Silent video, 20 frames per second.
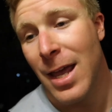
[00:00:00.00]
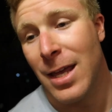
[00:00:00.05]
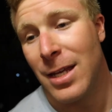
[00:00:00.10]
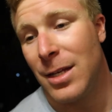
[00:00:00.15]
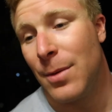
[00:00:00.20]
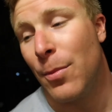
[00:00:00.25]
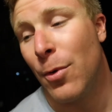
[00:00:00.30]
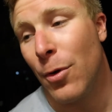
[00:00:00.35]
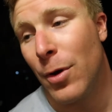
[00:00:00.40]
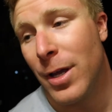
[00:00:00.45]

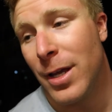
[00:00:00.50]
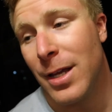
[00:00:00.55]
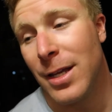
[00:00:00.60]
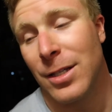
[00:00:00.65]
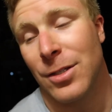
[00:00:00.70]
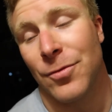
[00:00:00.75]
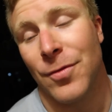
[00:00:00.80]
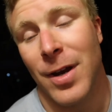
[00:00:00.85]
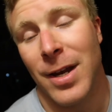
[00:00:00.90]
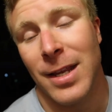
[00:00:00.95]
and your boy
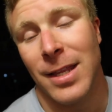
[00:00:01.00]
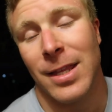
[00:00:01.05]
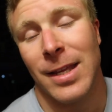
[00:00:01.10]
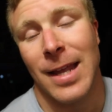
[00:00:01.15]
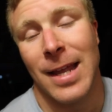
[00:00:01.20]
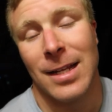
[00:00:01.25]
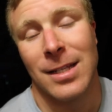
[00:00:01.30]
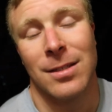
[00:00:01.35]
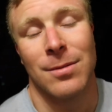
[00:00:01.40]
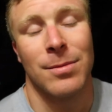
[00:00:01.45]
is ready to
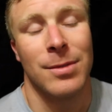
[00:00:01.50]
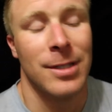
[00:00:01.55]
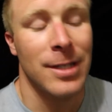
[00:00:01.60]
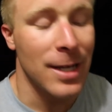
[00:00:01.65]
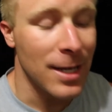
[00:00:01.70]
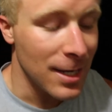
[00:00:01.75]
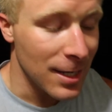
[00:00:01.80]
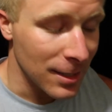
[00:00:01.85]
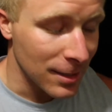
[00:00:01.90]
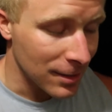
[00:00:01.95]
get some
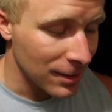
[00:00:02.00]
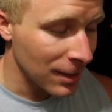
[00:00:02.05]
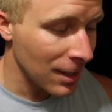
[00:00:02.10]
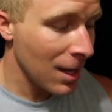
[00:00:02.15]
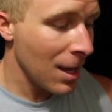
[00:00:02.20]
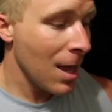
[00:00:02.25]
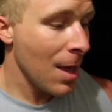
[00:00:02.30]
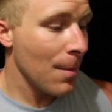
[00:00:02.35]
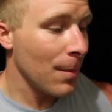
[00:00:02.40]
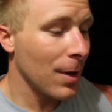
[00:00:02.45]
Z's.
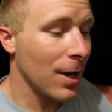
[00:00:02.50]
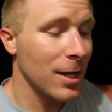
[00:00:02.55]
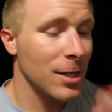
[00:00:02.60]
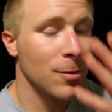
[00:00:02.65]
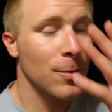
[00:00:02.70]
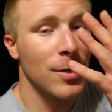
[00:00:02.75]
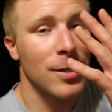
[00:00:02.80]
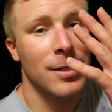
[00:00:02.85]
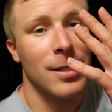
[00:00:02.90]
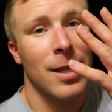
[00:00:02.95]
But I
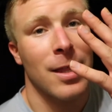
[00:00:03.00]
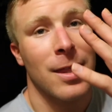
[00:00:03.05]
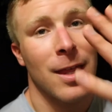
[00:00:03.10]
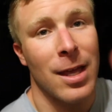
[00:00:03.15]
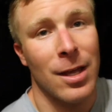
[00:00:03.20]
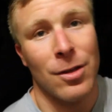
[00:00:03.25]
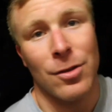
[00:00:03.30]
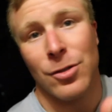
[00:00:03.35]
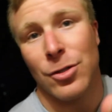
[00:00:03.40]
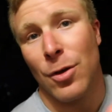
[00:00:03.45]
just want to say
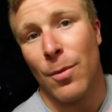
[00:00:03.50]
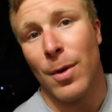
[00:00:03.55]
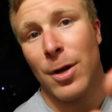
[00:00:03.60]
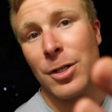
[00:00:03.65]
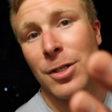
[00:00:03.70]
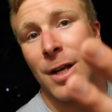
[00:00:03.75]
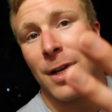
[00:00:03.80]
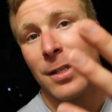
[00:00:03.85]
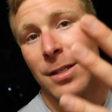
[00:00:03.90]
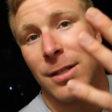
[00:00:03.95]
thank you so
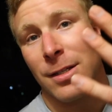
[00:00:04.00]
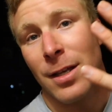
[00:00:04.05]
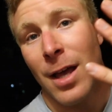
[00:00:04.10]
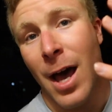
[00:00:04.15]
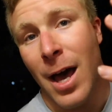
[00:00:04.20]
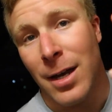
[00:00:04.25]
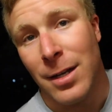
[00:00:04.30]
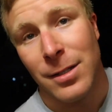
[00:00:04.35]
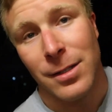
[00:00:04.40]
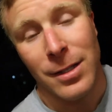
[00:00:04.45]
much, guys. This
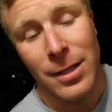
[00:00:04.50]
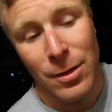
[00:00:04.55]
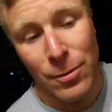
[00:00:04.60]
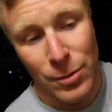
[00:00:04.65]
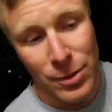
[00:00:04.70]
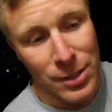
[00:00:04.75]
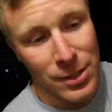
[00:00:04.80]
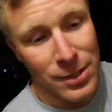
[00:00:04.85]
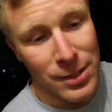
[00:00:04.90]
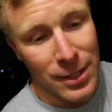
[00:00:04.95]
honestly
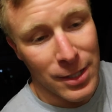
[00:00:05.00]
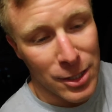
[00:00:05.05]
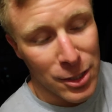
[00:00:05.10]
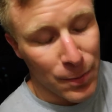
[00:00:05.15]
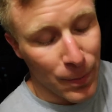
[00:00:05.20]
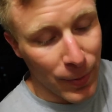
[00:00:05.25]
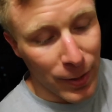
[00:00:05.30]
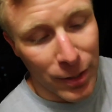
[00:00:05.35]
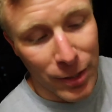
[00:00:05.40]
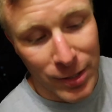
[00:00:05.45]
was just an
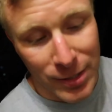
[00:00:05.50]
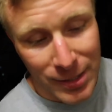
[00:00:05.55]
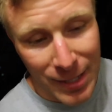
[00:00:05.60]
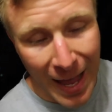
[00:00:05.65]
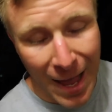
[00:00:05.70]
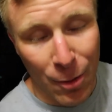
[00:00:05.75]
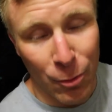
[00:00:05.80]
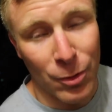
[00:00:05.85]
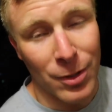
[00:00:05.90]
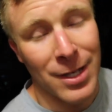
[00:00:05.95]
experience
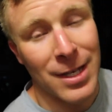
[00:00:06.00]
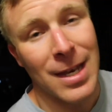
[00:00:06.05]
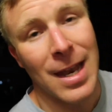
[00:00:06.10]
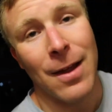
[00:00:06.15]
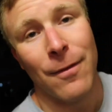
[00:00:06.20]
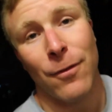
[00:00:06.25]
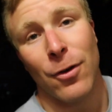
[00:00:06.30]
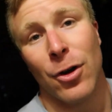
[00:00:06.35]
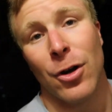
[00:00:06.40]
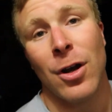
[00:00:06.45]
I will
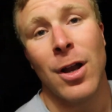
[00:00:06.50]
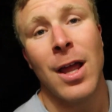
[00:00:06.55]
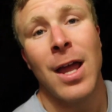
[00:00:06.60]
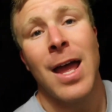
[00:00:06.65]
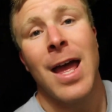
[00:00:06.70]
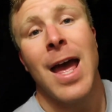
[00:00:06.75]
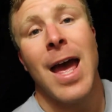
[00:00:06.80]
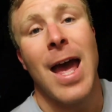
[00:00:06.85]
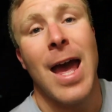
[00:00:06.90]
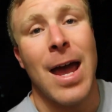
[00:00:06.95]
never,
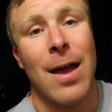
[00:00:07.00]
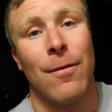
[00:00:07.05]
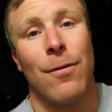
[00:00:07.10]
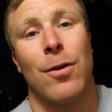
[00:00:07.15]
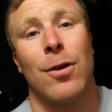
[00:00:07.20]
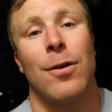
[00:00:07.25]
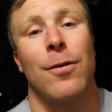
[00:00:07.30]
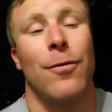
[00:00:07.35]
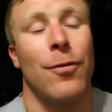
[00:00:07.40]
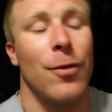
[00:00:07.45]

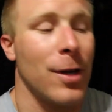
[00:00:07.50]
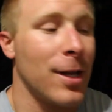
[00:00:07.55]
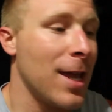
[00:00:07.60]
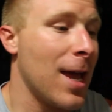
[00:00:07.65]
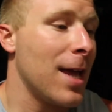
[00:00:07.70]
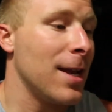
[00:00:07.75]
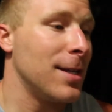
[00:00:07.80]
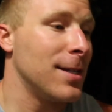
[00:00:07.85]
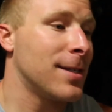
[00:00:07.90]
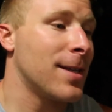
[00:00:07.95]
ever
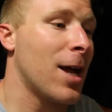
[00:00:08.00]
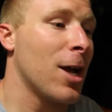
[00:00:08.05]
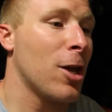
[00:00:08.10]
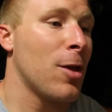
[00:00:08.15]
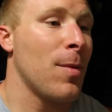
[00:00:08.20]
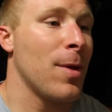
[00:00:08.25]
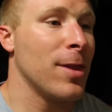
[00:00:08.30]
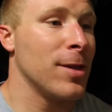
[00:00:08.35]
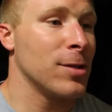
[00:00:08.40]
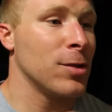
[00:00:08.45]
forget. Just
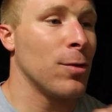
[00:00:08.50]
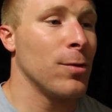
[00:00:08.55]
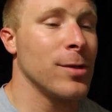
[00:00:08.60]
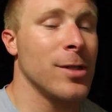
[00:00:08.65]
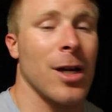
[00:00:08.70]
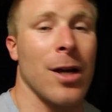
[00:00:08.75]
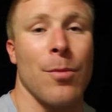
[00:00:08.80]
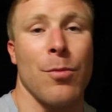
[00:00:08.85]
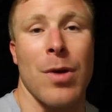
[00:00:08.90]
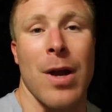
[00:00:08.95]
documenting this whole
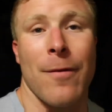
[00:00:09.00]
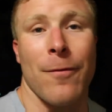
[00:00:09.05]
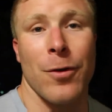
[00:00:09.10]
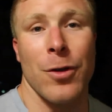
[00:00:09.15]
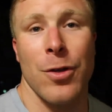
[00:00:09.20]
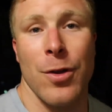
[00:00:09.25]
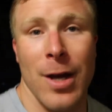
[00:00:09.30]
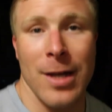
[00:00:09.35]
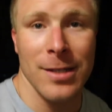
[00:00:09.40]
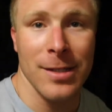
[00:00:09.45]
entire prep
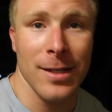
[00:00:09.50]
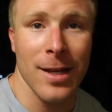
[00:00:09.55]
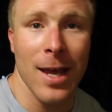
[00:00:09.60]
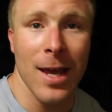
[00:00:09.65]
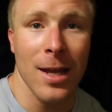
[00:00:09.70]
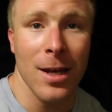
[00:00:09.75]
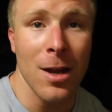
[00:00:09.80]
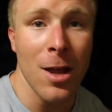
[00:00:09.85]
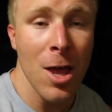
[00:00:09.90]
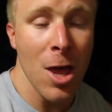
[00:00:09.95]
for you guys
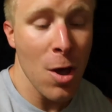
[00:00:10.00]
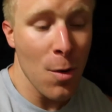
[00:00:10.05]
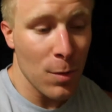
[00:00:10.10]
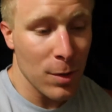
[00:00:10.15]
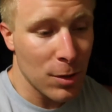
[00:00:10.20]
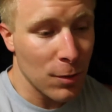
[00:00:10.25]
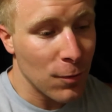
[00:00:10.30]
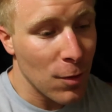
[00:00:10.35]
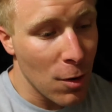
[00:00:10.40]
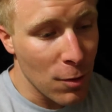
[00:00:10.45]
again
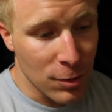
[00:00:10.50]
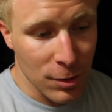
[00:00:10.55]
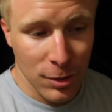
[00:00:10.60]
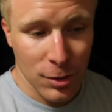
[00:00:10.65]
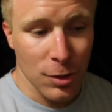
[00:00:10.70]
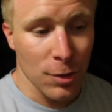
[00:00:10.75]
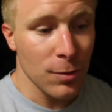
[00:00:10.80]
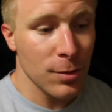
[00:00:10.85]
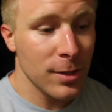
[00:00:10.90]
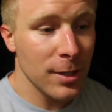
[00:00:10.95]
with the Road to
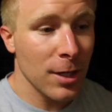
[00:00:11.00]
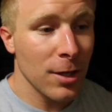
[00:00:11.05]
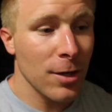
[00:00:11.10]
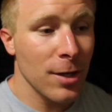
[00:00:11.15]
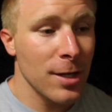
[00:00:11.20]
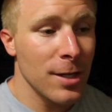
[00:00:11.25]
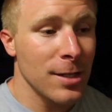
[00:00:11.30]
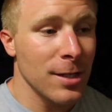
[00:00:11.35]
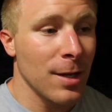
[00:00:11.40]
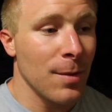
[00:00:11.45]
the Show
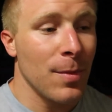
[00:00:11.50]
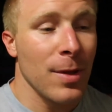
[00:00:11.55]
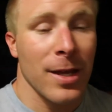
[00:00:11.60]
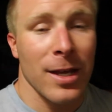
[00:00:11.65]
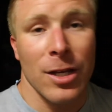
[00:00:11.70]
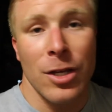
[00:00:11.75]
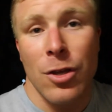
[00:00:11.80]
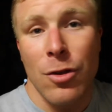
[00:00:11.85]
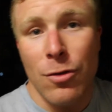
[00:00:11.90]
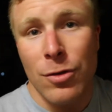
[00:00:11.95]
series and
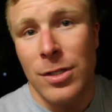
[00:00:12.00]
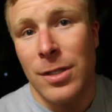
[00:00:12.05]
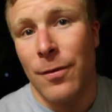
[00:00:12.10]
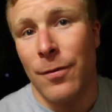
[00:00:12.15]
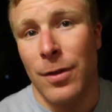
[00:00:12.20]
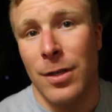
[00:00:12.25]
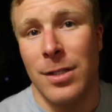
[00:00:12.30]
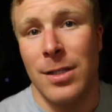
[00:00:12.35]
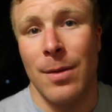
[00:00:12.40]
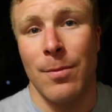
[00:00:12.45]
being in
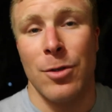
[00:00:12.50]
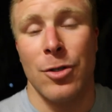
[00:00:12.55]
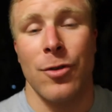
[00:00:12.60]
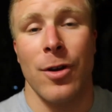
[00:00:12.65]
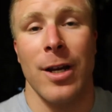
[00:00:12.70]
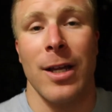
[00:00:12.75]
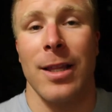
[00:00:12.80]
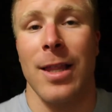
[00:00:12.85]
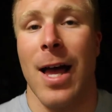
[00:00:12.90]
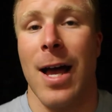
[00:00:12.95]
Houston for the Summer
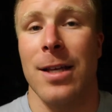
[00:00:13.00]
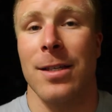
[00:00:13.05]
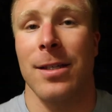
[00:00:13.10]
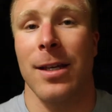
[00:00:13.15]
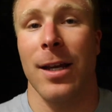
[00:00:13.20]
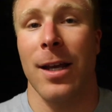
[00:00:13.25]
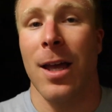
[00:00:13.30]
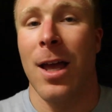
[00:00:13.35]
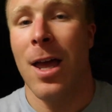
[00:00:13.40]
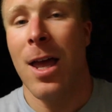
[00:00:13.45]
Shredding
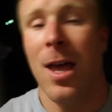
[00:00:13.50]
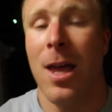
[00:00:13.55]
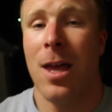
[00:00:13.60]
Classic.